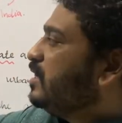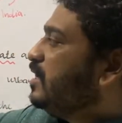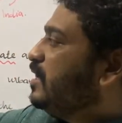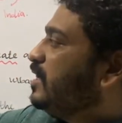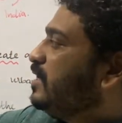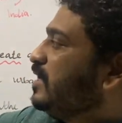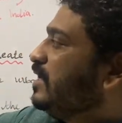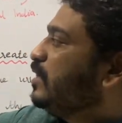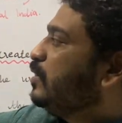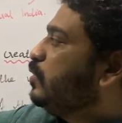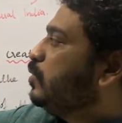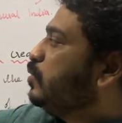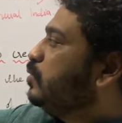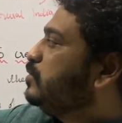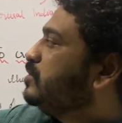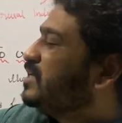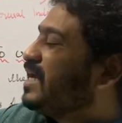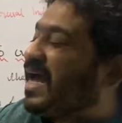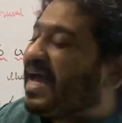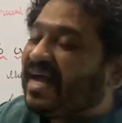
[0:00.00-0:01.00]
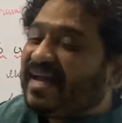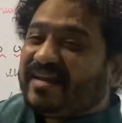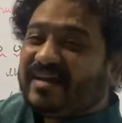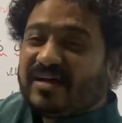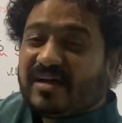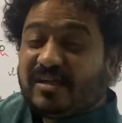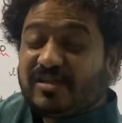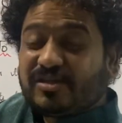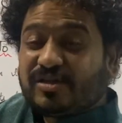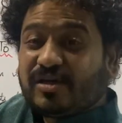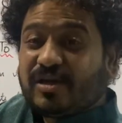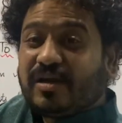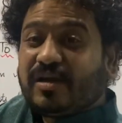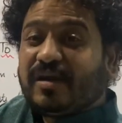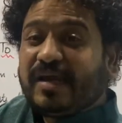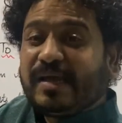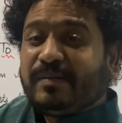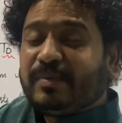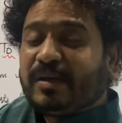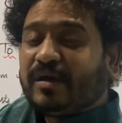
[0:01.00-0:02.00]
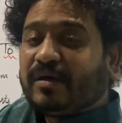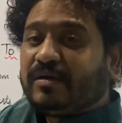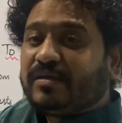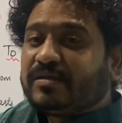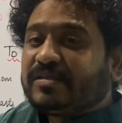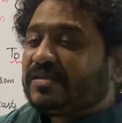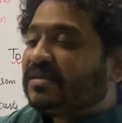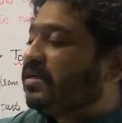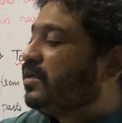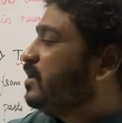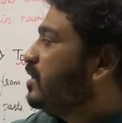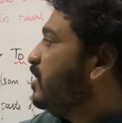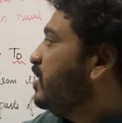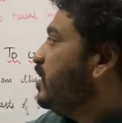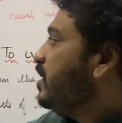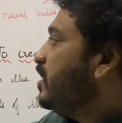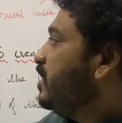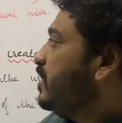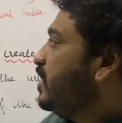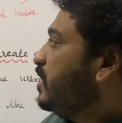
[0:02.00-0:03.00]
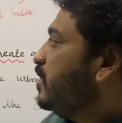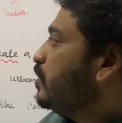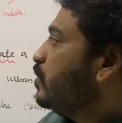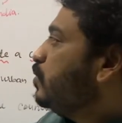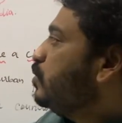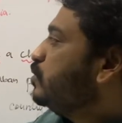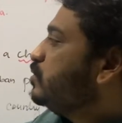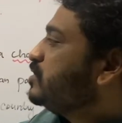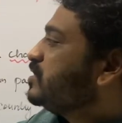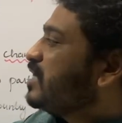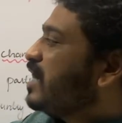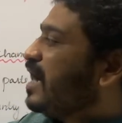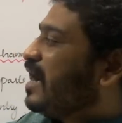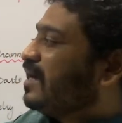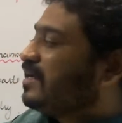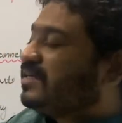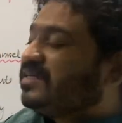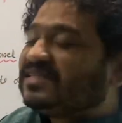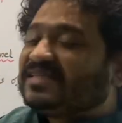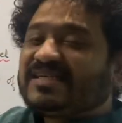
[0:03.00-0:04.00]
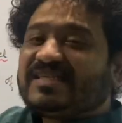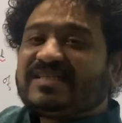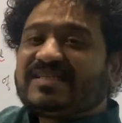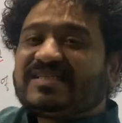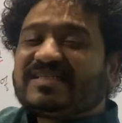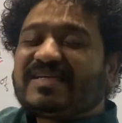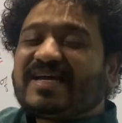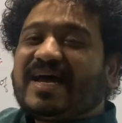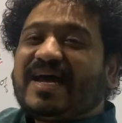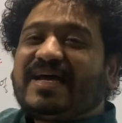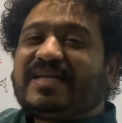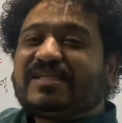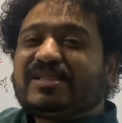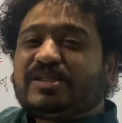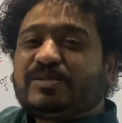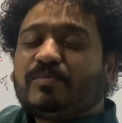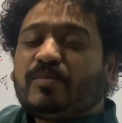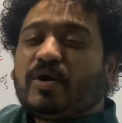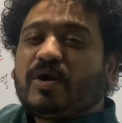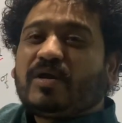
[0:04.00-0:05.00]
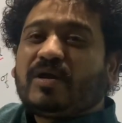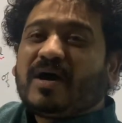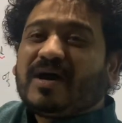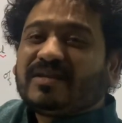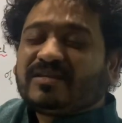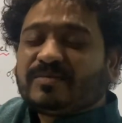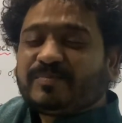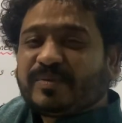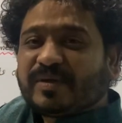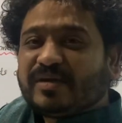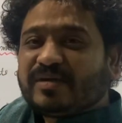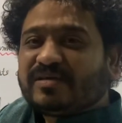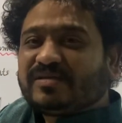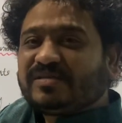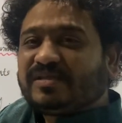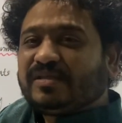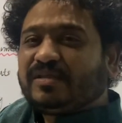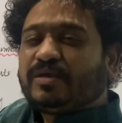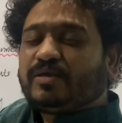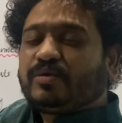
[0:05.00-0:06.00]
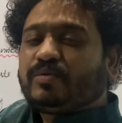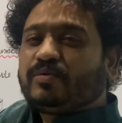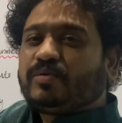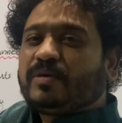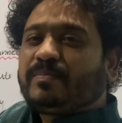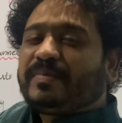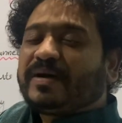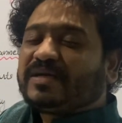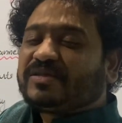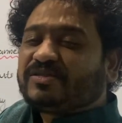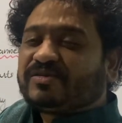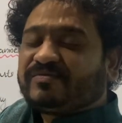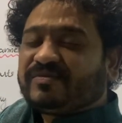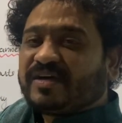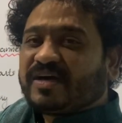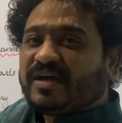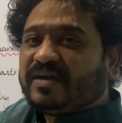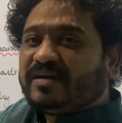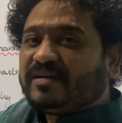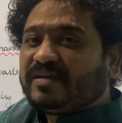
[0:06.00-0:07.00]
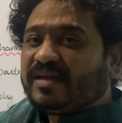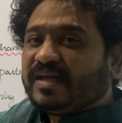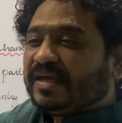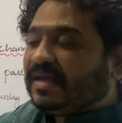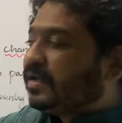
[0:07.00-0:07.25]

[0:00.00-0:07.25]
It includes agricultural laborers, it includes artisans and small entrepreneurs in the rural parts of the country,